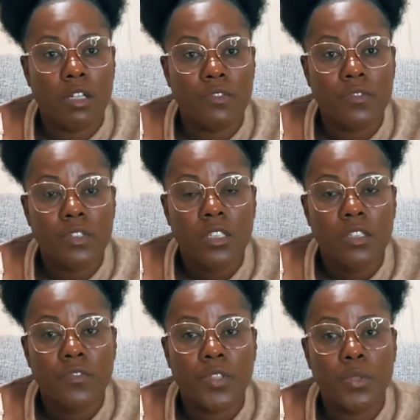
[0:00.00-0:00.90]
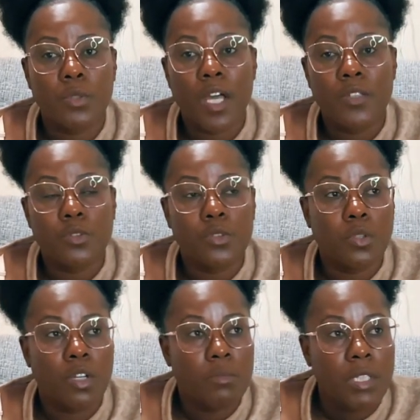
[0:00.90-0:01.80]
love for you guys to
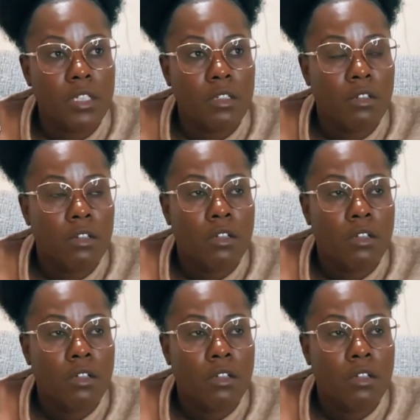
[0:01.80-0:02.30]
join me.